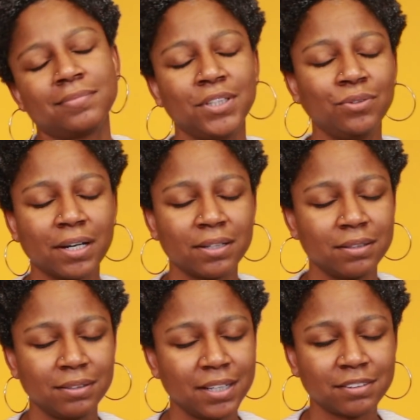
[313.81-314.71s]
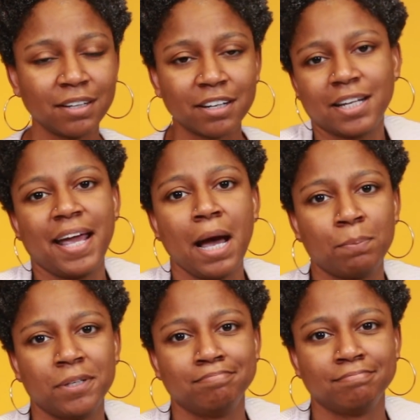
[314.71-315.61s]
you know, that's not gonna
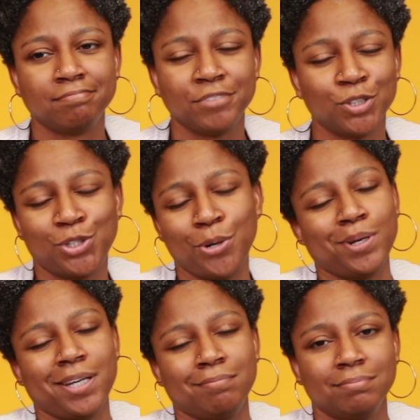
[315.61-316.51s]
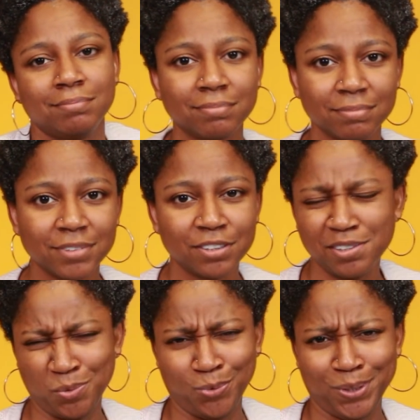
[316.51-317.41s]
happen. You're joking. This
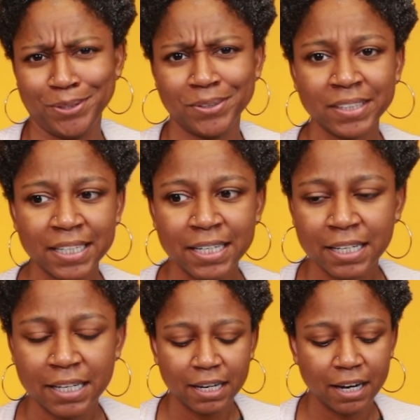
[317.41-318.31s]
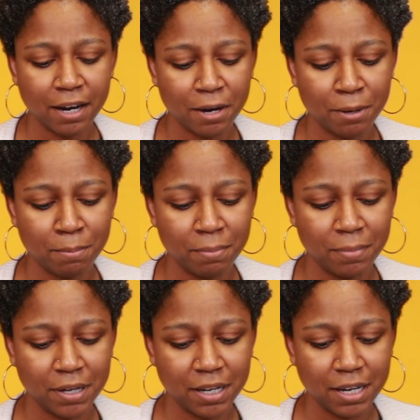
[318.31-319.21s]
isn't real.
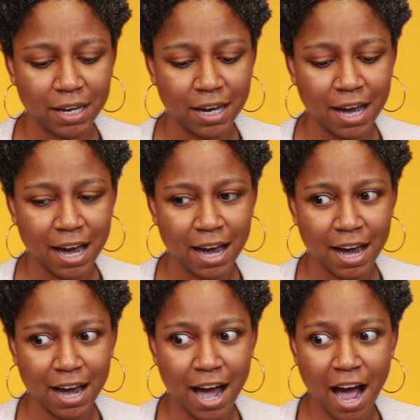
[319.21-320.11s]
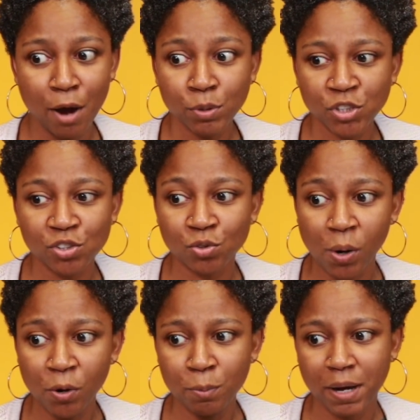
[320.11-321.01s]
I was just
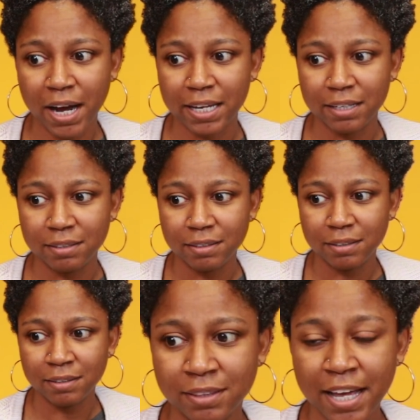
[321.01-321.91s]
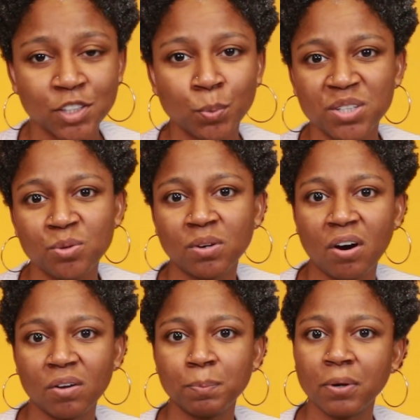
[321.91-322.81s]
thrown by it. That's when you
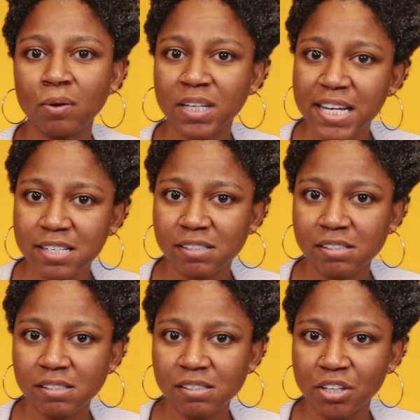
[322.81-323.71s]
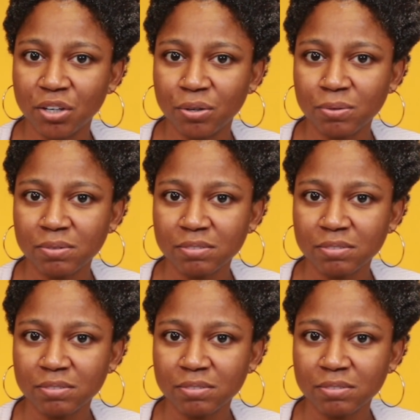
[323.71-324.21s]
call the police, you know.